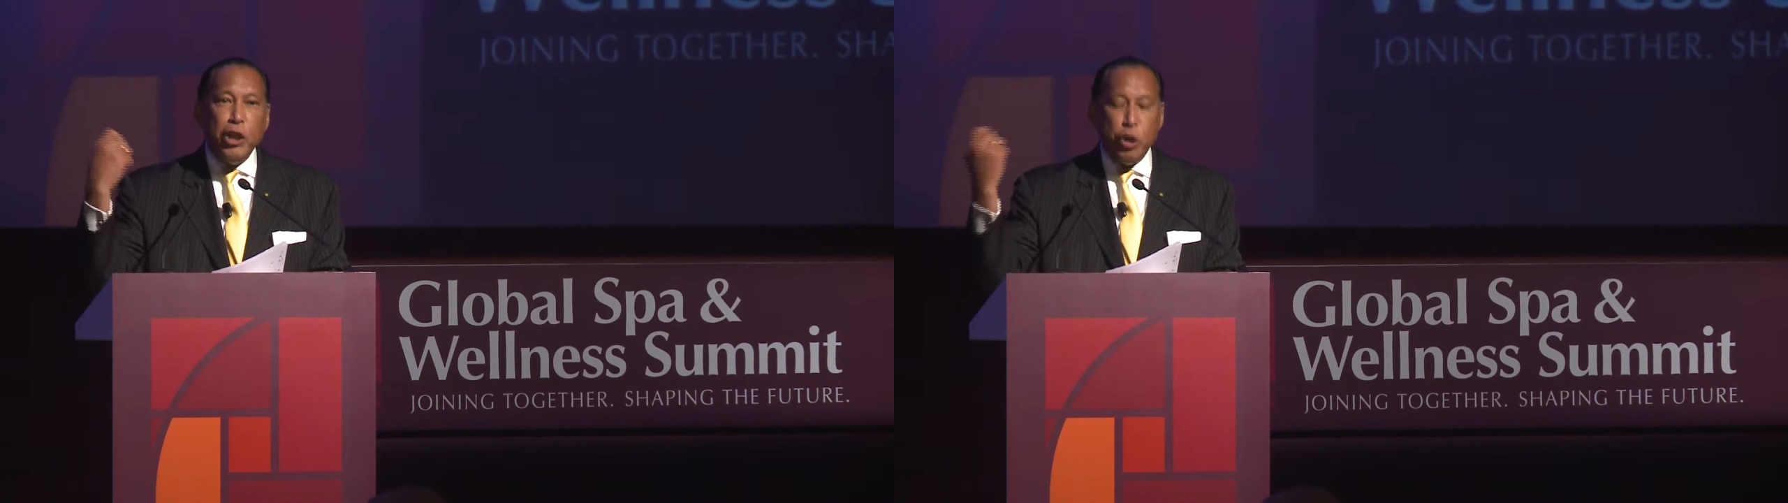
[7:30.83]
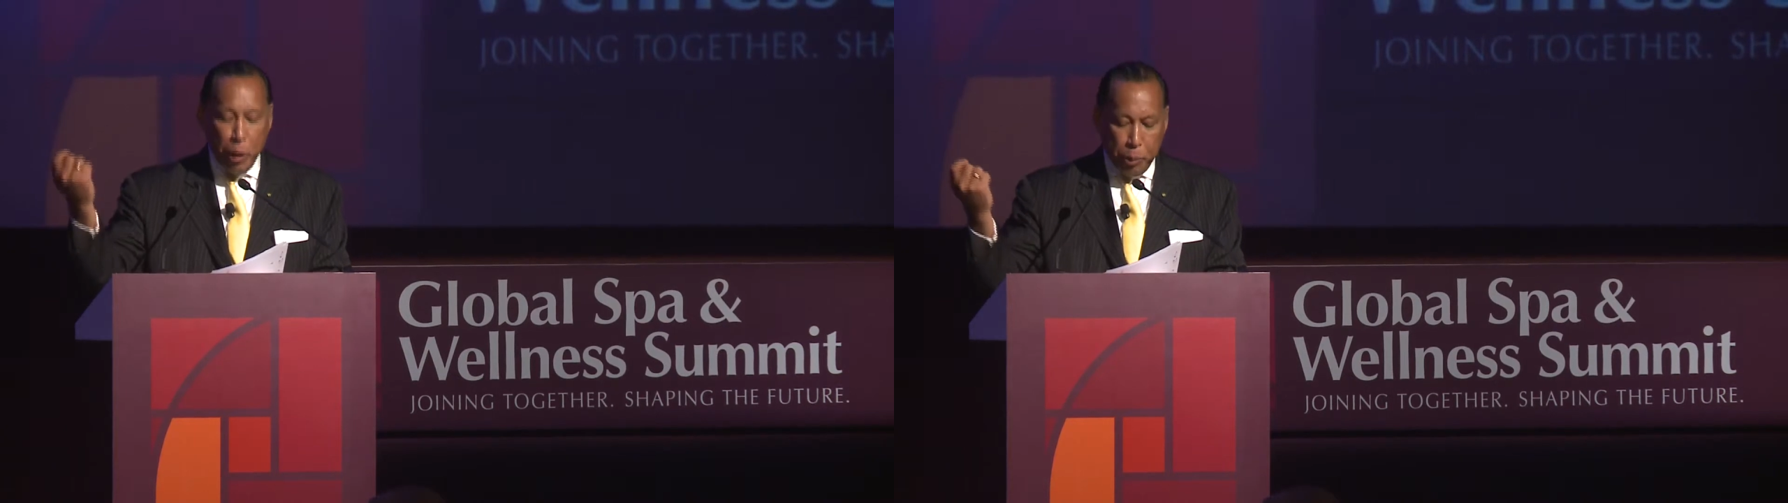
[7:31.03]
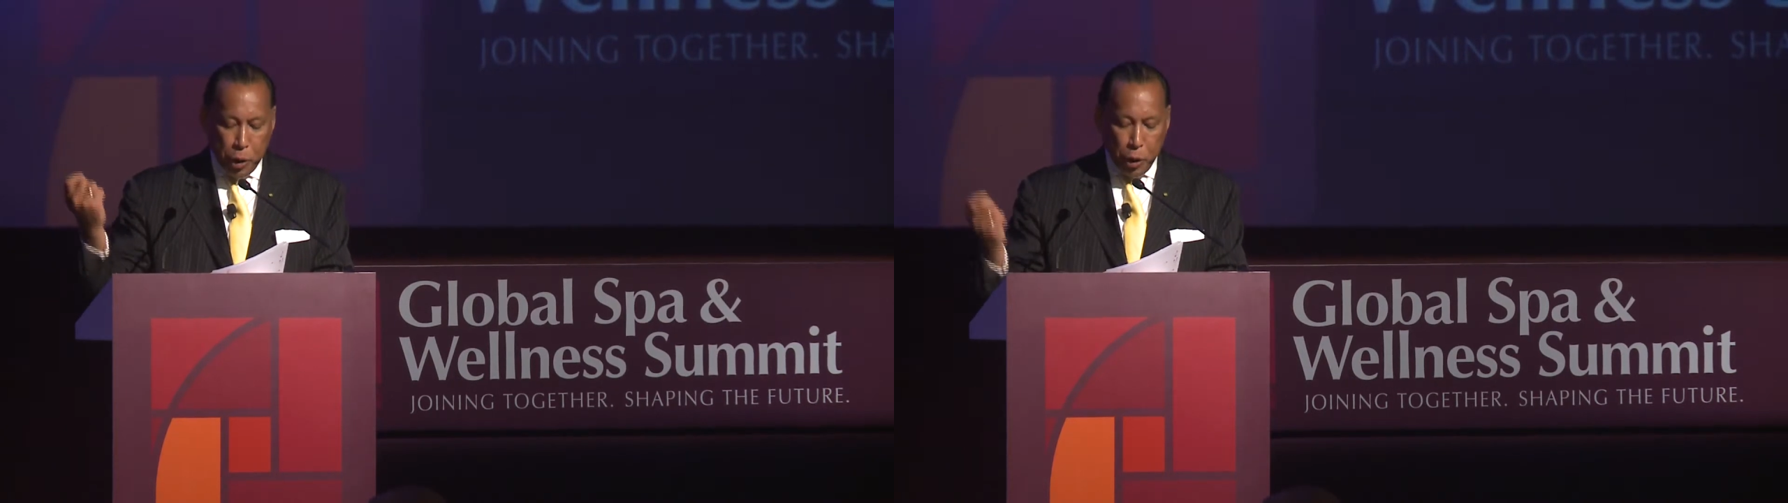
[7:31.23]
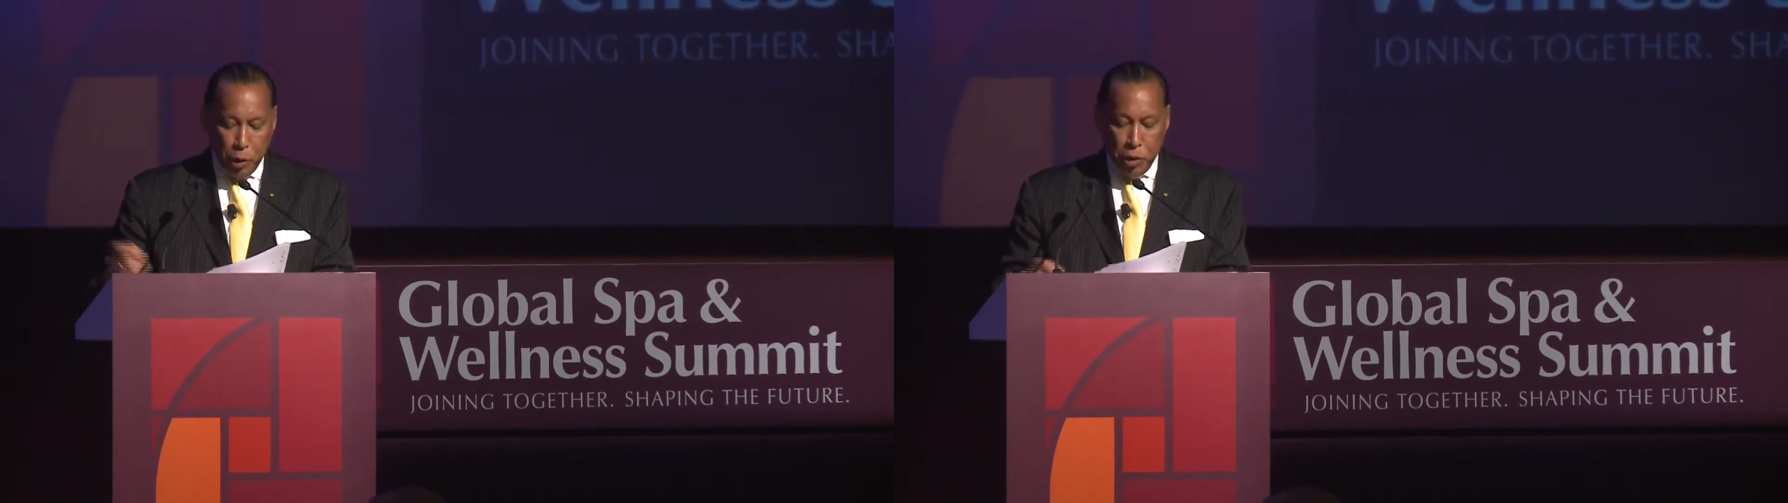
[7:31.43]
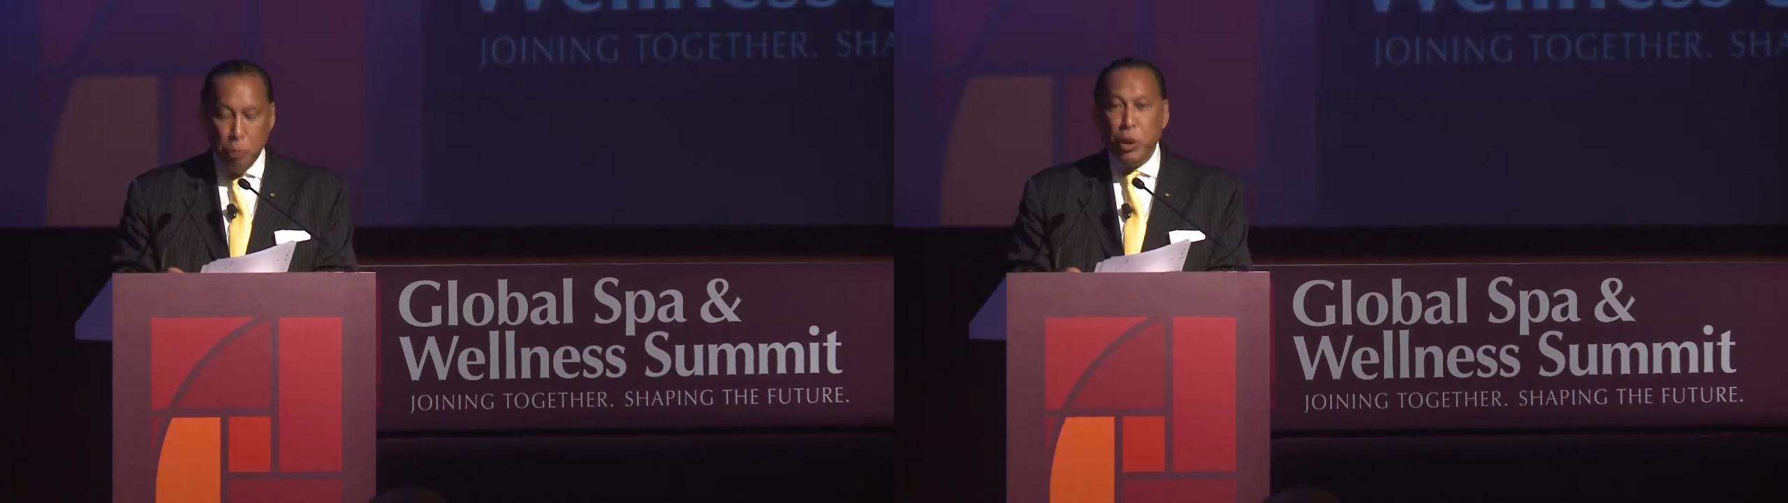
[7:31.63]

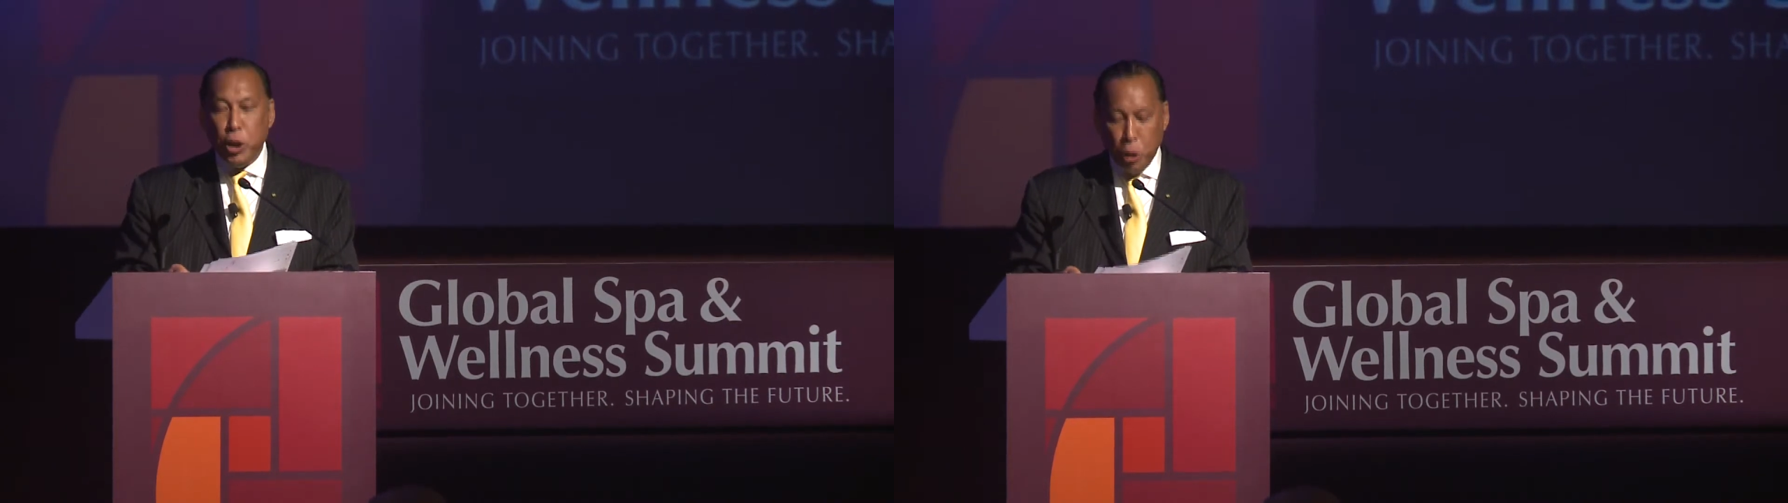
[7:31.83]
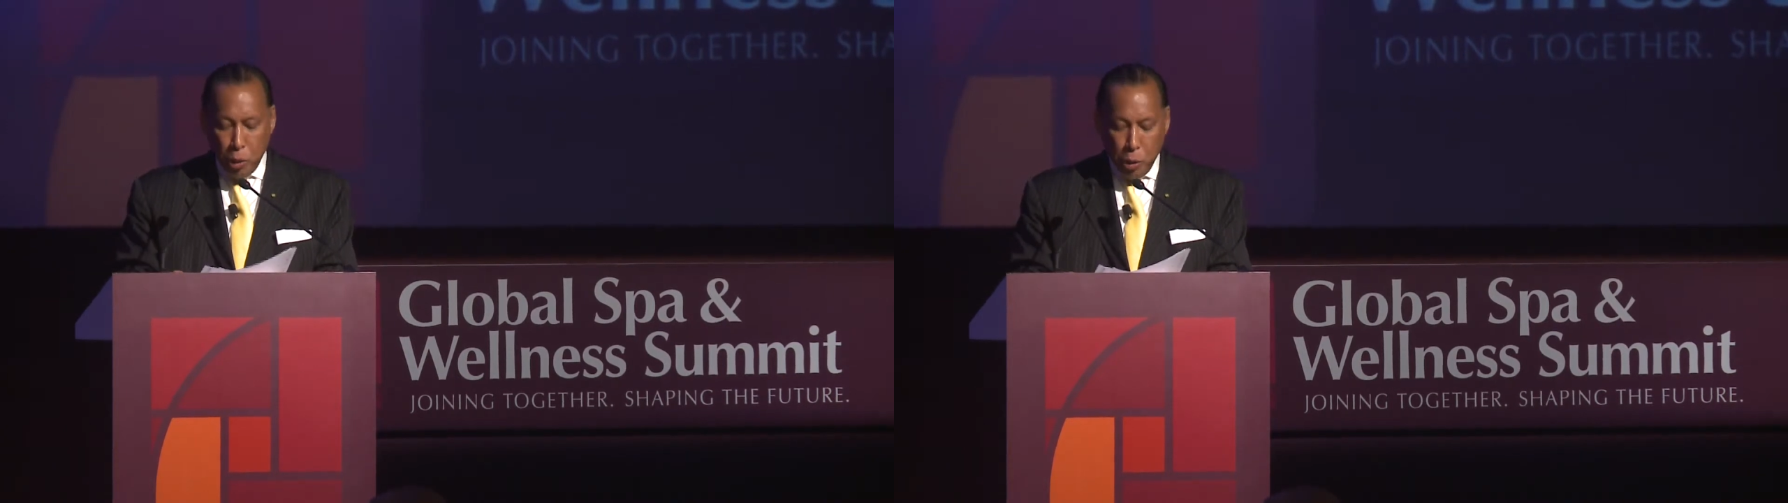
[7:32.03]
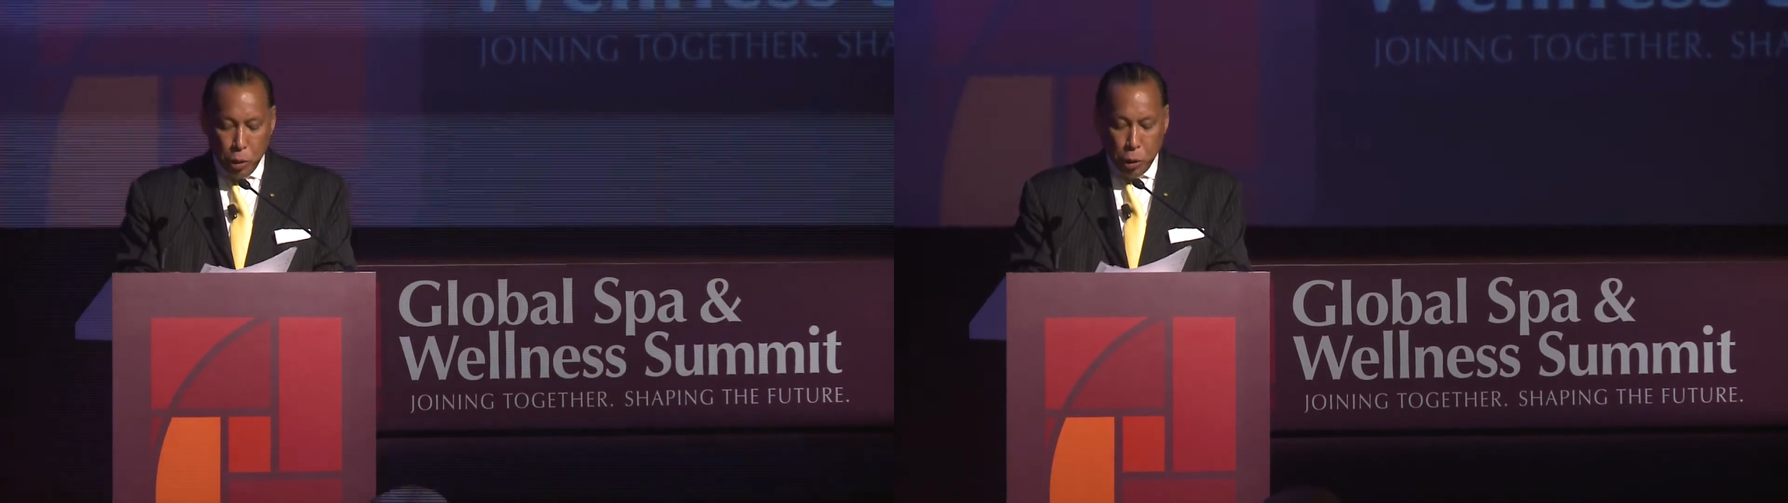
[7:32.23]
scriptures, rituals,